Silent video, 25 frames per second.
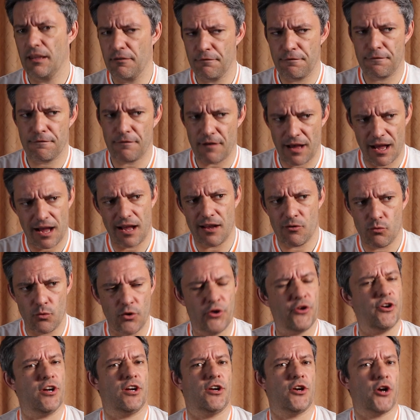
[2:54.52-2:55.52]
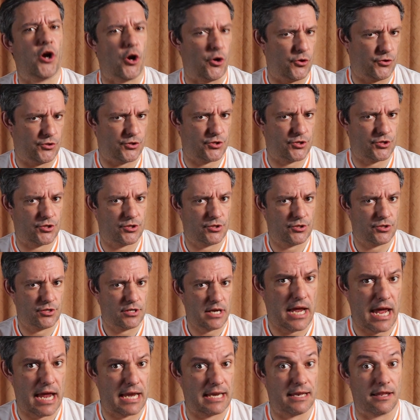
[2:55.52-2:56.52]
If I were a coach,
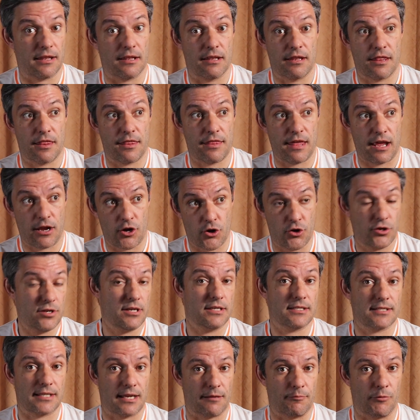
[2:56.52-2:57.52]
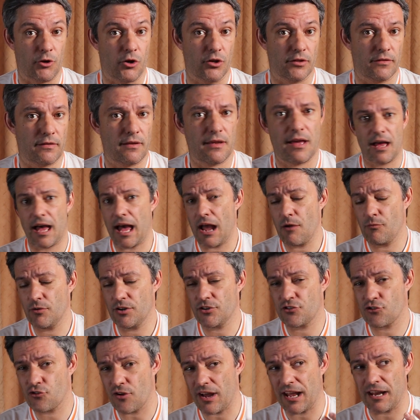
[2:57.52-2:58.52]
and thank goodness I'm not, I
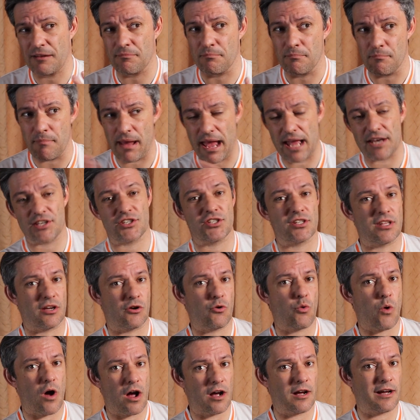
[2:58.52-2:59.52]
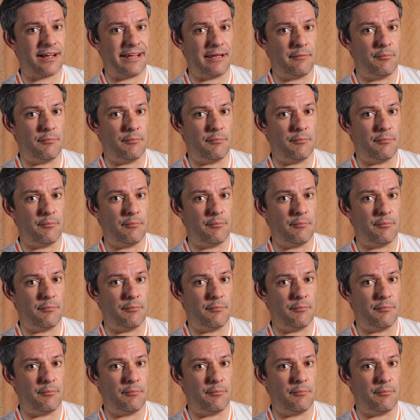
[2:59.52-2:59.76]
would try and match the Kwagga